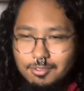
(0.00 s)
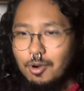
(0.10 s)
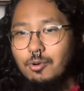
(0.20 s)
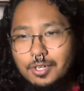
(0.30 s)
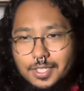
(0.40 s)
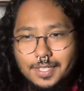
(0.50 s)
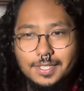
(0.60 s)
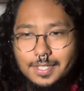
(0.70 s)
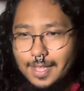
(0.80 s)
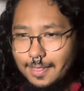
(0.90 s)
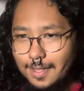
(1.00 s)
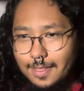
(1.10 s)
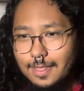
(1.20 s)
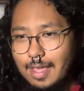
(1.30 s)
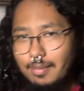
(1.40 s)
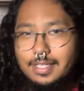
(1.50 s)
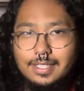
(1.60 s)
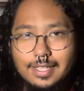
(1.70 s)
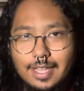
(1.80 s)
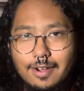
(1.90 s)
oranges and the lemons
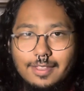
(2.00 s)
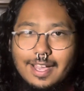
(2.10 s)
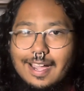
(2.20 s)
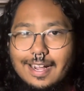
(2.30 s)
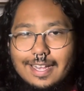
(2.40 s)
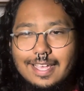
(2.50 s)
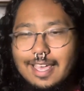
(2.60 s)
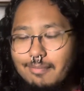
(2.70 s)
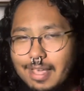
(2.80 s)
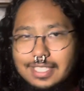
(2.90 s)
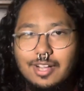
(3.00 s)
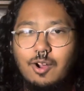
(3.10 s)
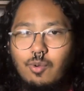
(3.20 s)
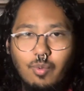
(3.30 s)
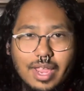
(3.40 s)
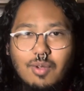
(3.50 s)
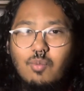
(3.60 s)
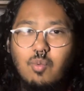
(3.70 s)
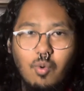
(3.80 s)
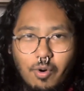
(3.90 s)
in there and the honey, it makes a great
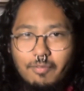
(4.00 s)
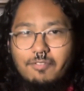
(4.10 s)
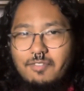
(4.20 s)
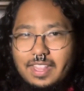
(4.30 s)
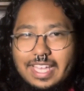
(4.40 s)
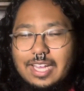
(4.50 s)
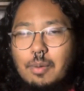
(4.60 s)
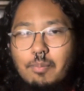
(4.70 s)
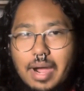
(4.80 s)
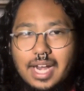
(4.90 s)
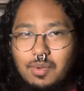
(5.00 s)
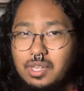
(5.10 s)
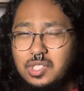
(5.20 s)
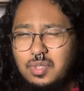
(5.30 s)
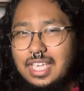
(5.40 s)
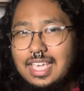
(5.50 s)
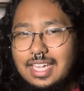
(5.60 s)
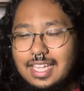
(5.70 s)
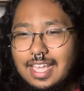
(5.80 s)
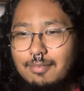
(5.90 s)
warm feeling in your body once you eat
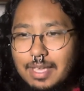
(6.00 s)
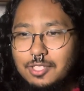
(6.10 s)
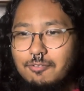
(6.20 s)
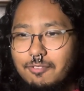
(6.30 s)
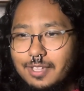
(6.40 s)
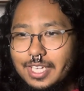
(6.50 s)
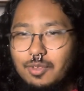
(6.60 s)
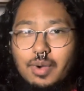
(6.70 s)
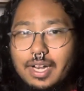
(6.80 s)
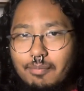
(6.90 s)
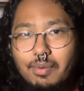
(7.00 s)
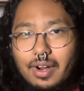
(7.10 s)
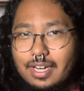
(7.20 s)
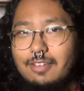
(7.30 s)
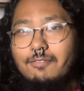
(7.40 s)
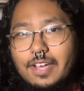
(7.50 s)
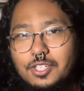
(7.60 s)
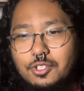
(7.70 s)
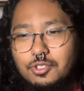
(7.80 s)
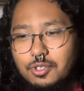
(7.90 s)
it. It makes you feel like you want to embark on an
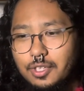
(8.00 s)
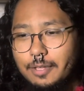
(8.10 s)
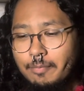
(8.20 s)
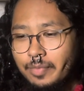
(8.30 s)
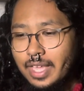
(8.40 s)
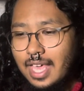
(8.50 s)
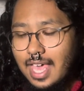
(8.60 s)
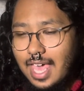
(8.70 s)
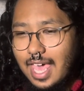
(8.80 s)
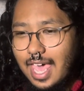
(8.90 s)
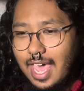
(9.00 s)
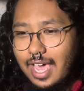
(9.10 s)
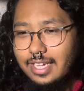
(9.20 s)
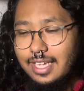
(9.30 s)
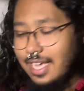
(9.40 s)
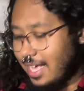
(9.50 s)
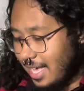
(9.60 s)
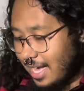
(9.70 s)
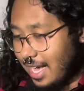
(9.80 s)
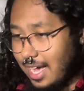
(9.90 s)
adventure, truly. And
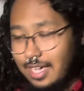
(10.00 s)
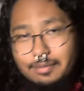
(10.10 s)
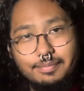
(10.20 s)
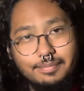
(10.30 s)
uh,